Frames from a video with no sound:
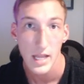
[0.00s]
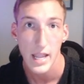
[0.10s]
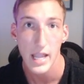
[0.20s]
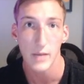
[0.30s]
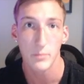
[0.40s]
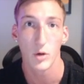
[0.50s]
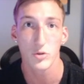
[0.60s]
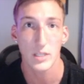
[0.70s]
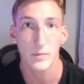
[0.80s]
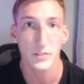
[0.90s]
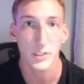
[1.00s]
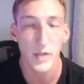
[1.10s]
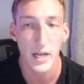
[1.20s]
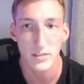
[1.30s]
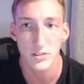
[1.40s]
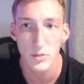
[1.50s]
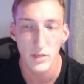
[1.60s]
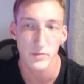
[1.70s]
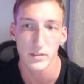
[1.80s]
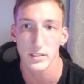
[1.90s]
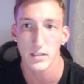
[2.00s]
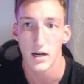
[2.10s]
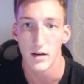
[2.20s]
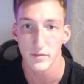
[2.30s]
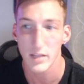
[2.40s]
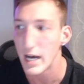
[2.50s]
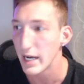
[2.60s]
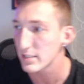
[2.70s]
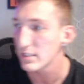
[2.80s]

and post up for you guys in two different uh, vlogs.